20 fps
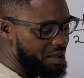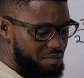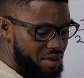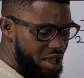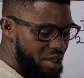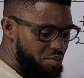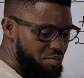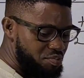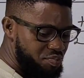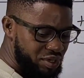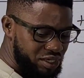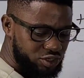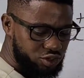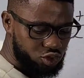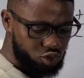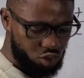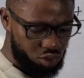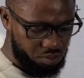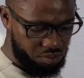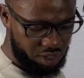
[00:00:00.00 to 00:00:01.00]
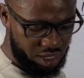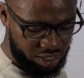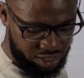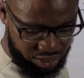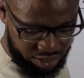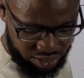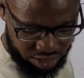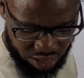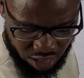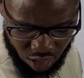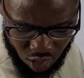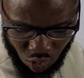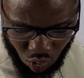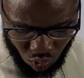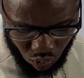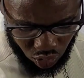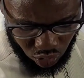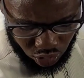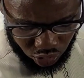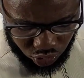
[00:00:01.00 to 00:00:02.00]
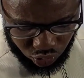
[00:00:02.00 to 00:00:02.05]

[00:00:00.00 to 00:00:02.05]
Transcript: might be some one or